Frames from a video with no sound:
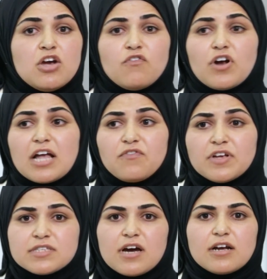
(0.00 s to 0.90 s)
For
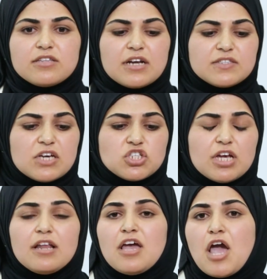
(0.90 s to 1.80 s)
advanced
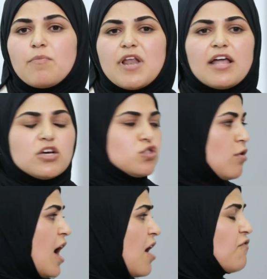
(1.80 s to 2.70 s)
characterization, planning to
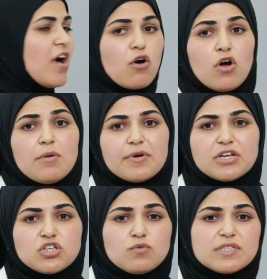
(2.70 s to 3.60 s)
have a
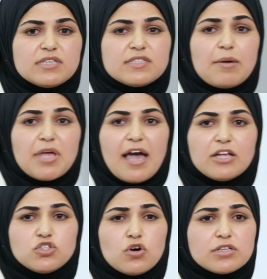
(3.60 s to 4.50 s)
collaboration with Sesame
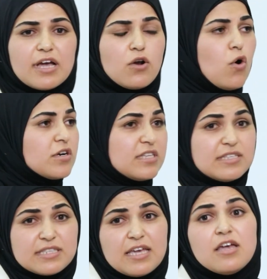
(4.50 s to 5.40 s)
at Jordan or
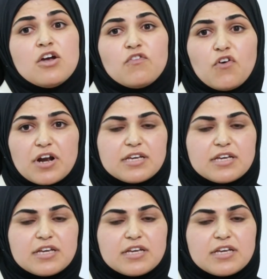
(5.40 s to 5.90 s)
DZ for